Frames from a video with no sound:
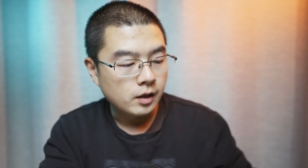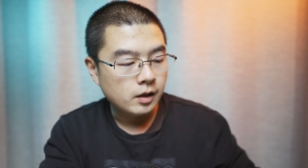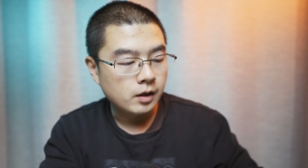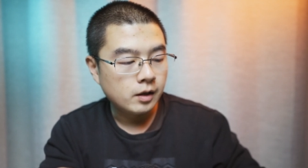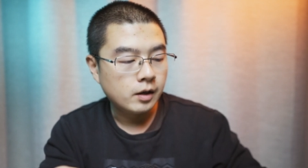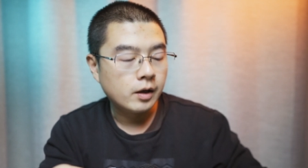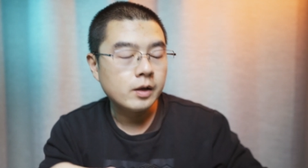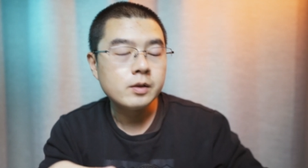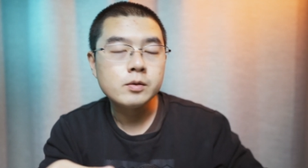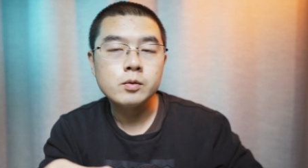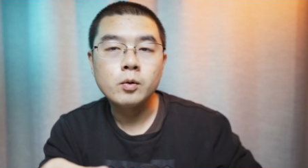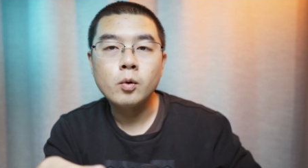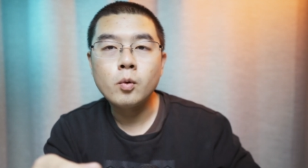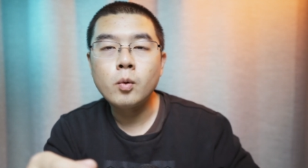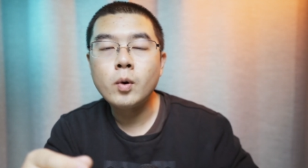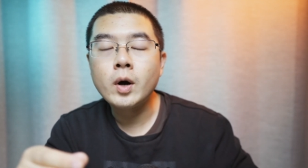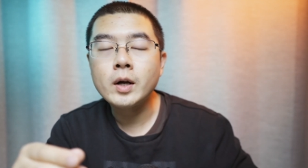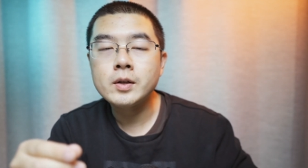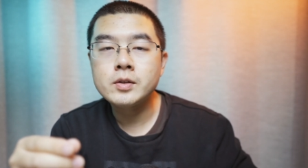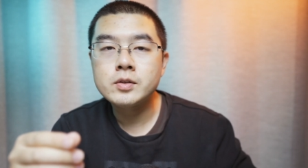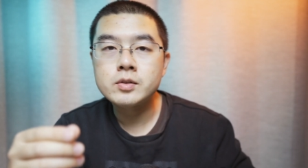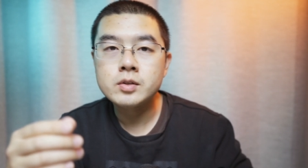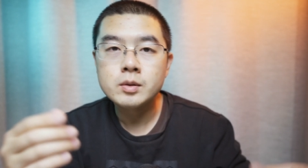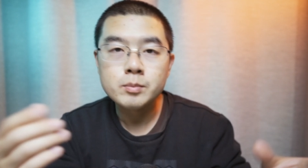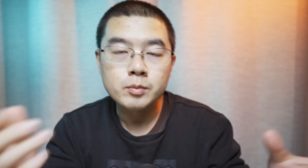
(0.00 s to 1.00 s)
Uh, it's
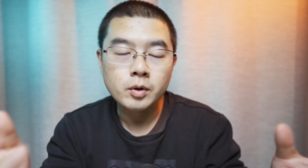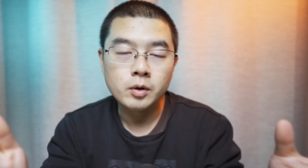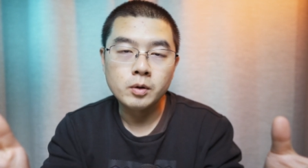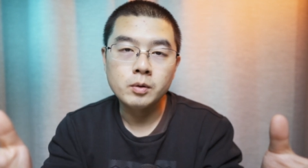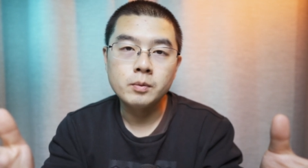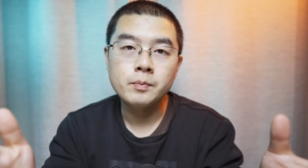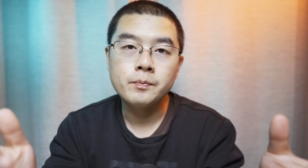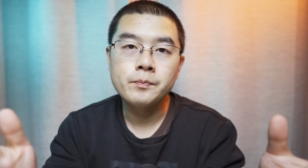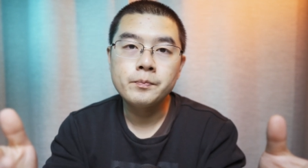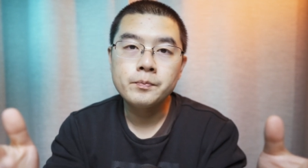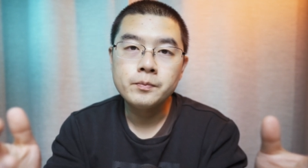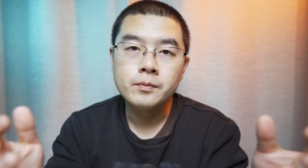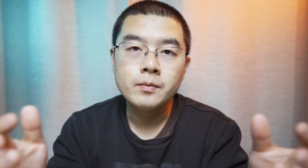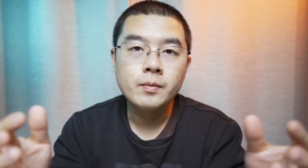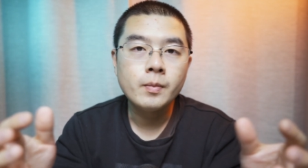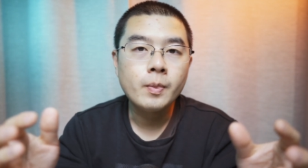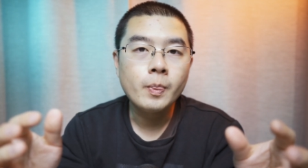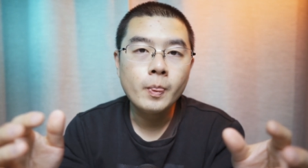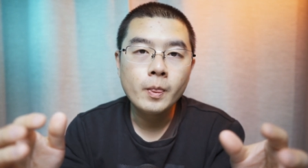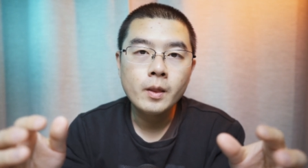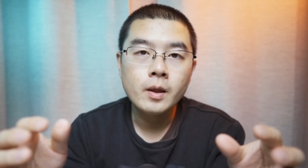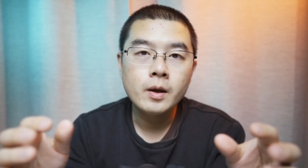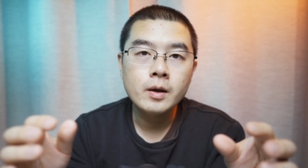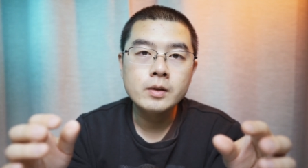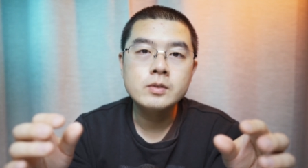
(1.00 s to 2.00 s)
quite simple
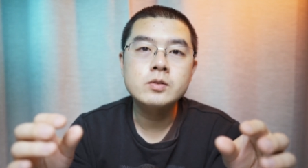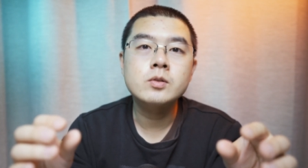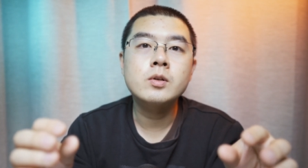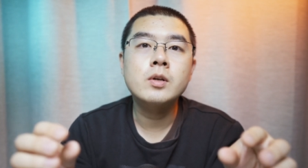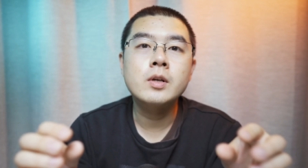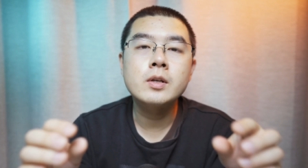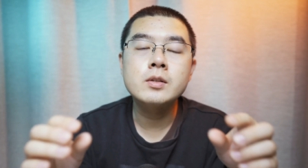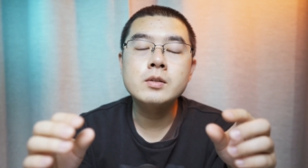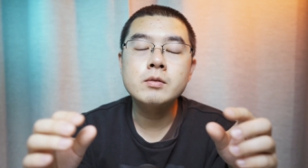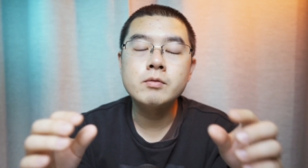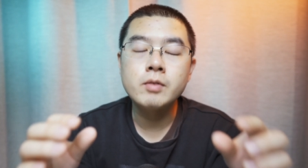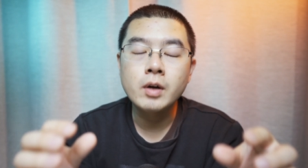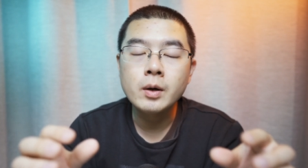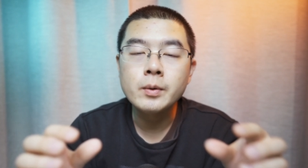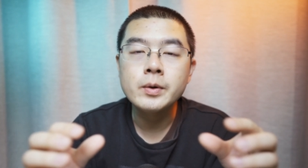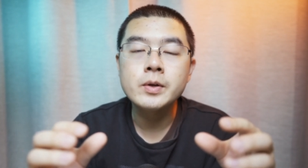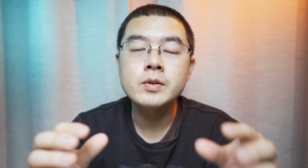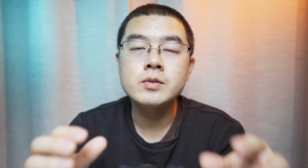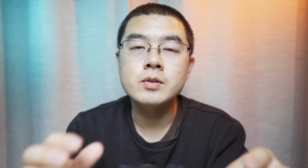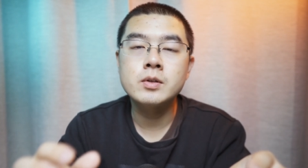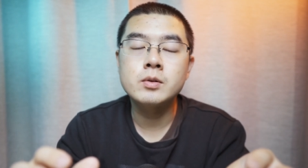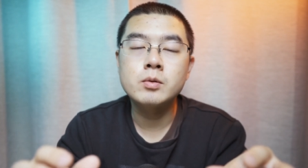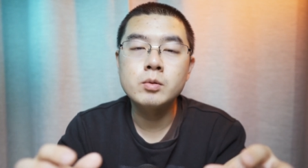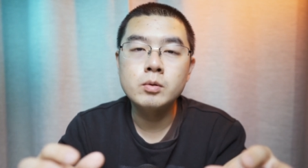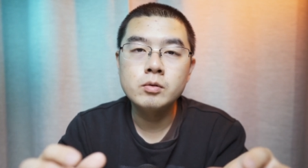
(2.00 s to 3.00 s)
it's, it's very
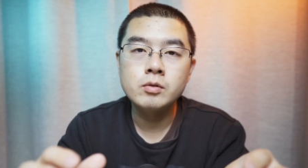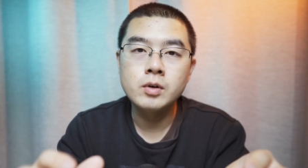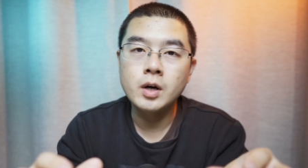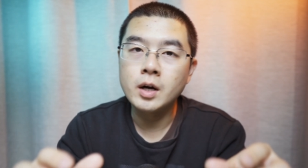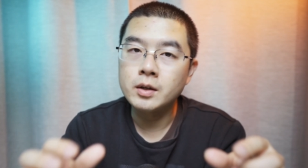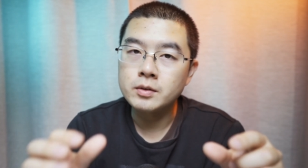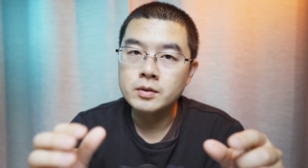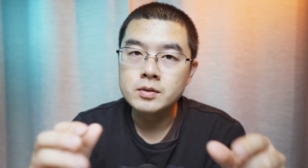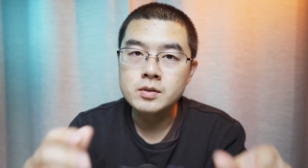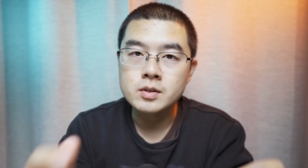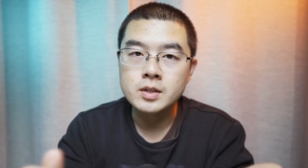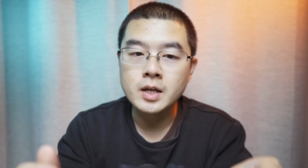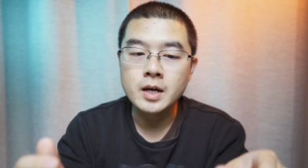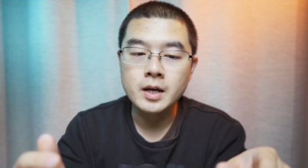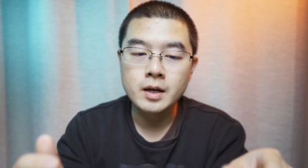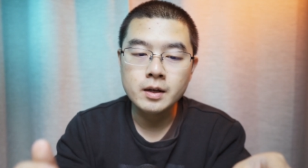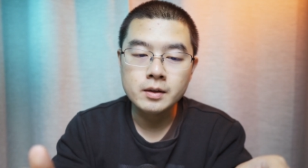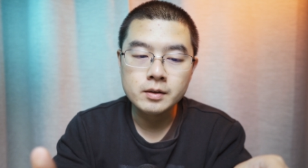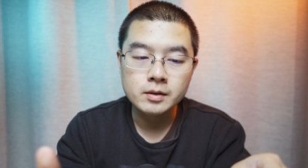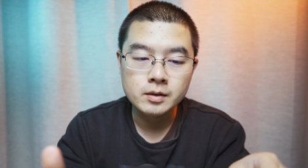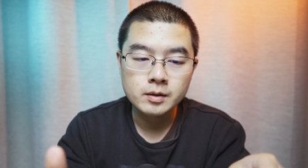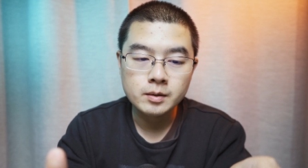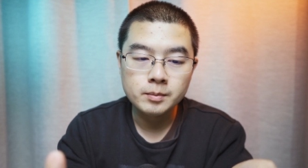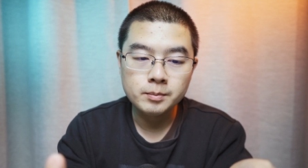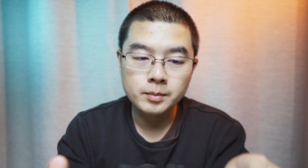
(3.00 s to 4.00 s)
easy to
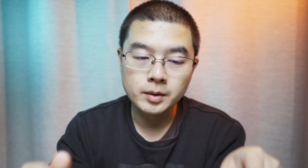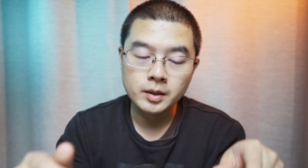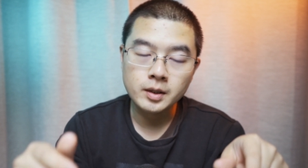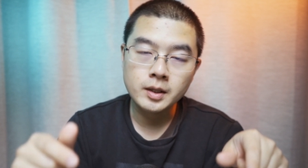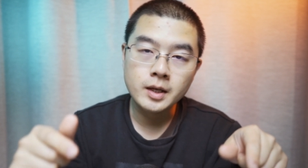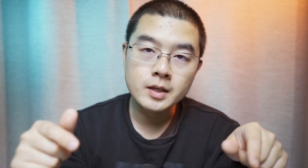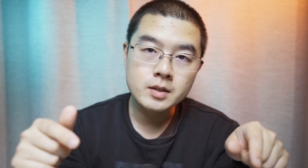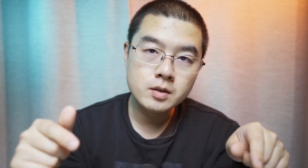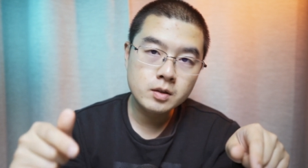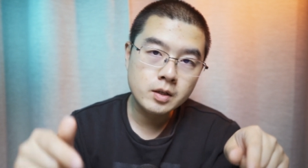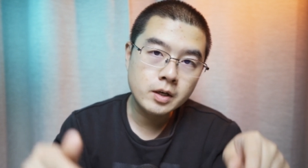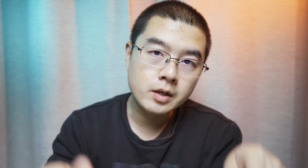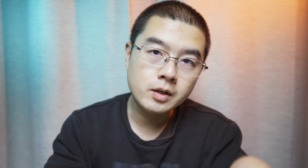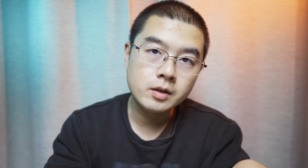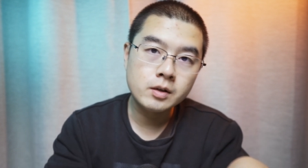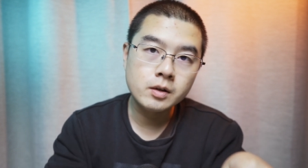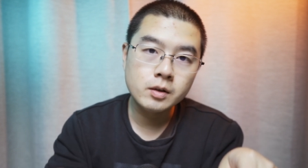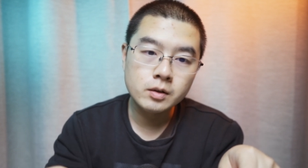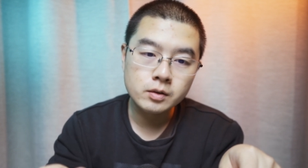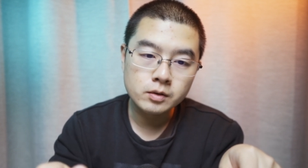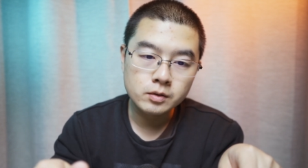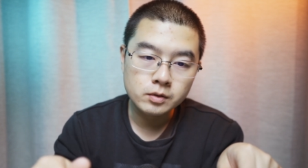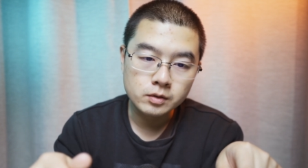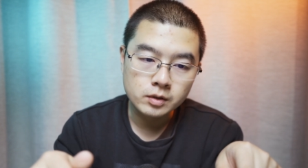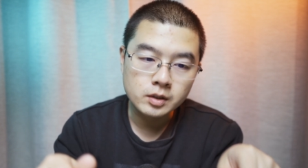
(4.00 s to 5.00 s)
understand, but let's take
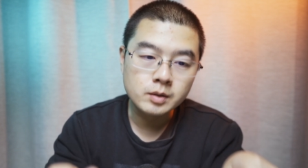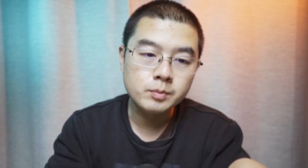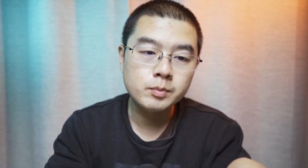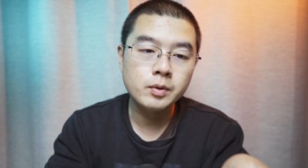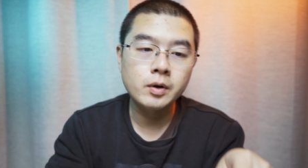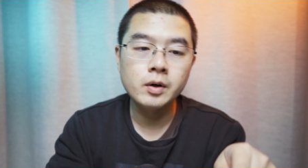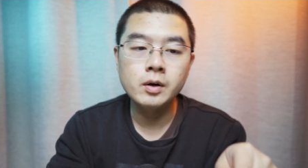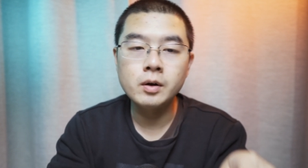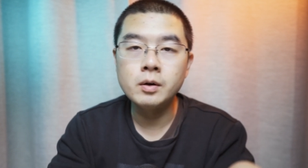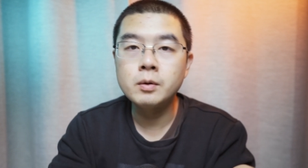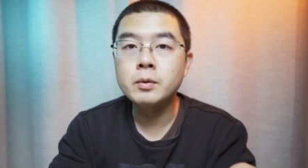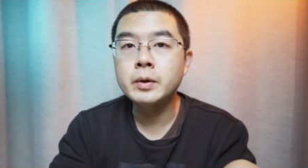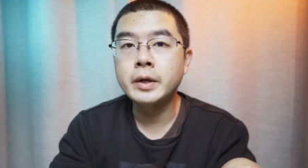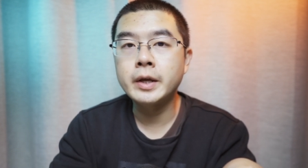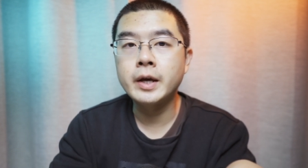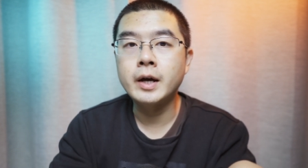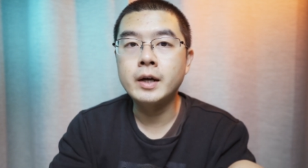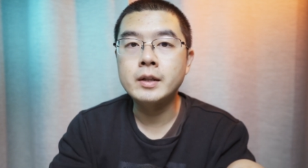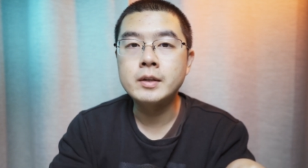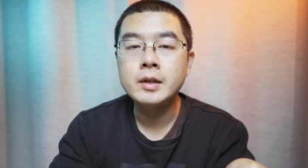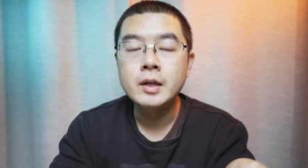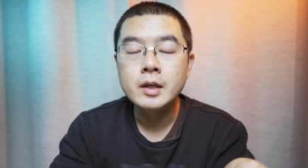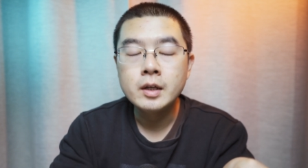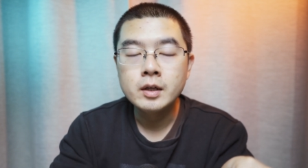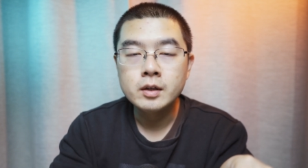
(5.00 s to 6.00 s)
a deeper look
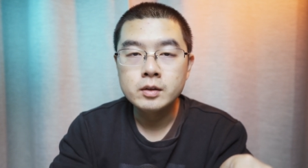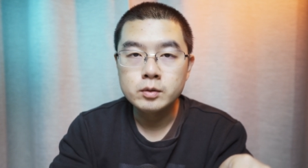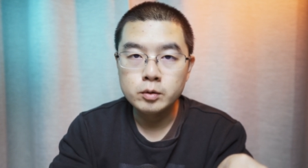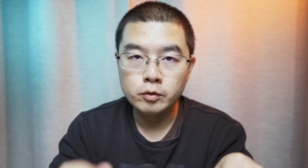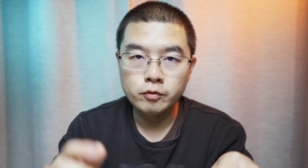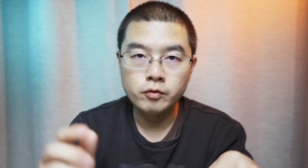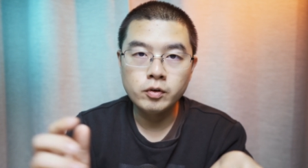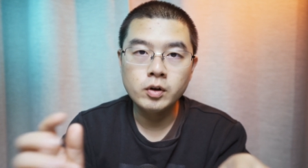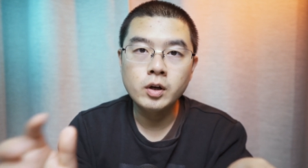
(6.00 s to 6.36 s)
at the